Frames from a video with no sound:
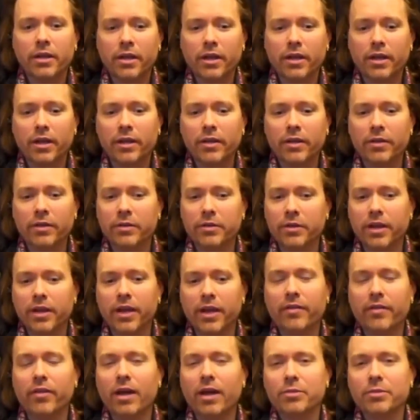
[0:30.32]
uh, they're going to
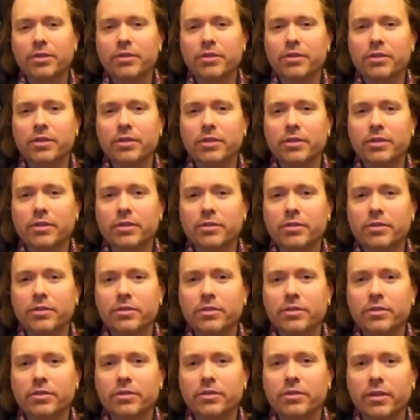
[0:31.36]
have an option to
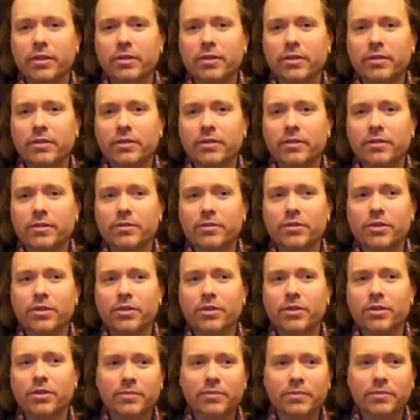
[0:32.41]
trade Bitcoin.
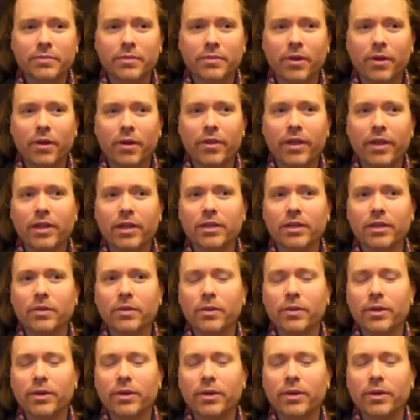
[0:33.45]
So all
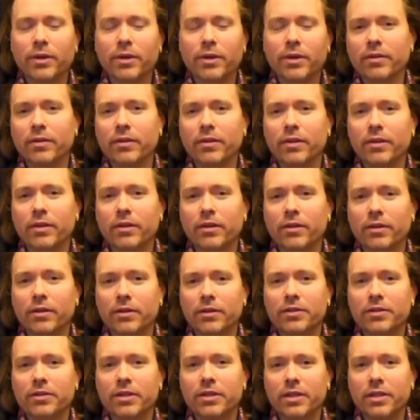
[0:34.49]
that liquidity that a
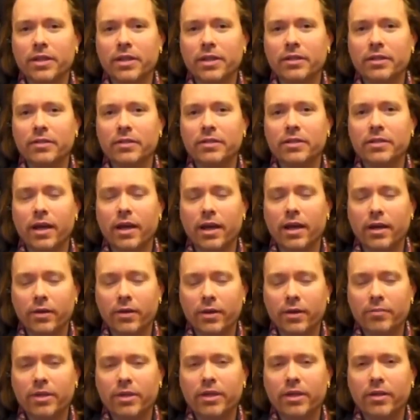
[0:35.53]
currency needs to
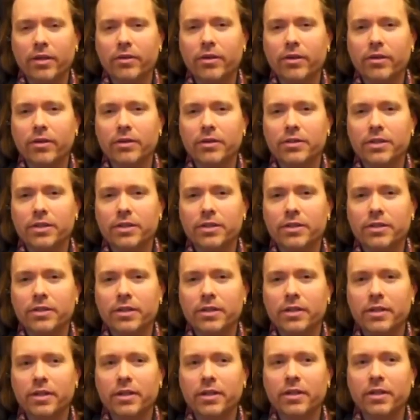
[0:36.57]
outcompete other
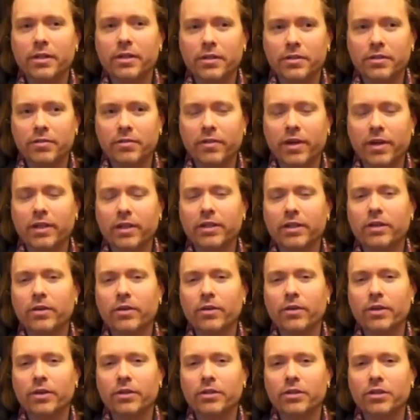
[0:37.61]
currencies is finally
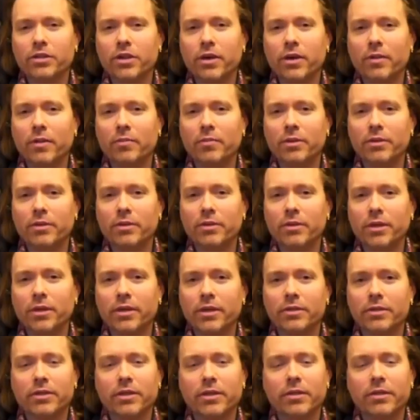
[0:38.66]
going to show up,
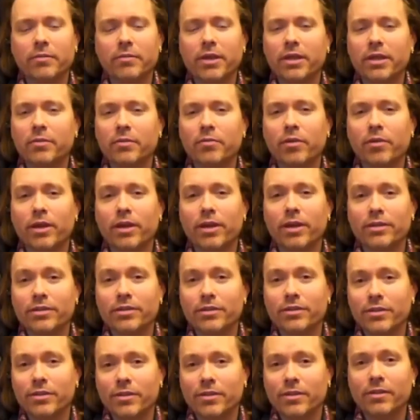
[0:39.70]
and it's going to make the
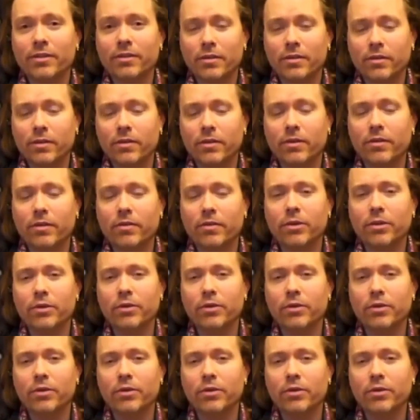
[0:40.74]
price go to the